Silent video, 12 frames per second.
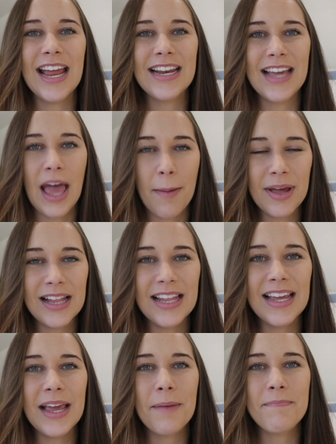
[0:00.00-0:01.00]
and
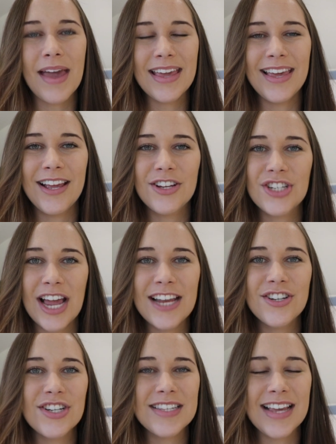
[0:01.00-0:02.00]
chemically making
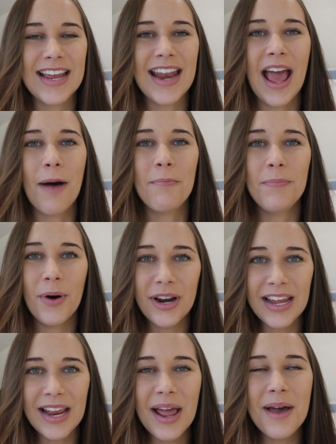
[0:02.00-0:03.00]
changes in our
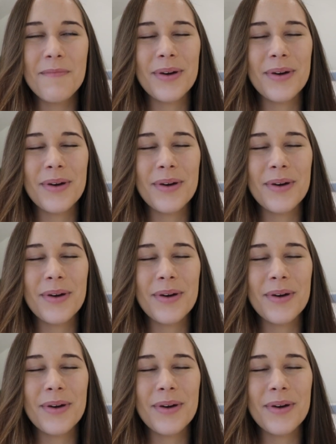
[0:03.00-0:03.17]
body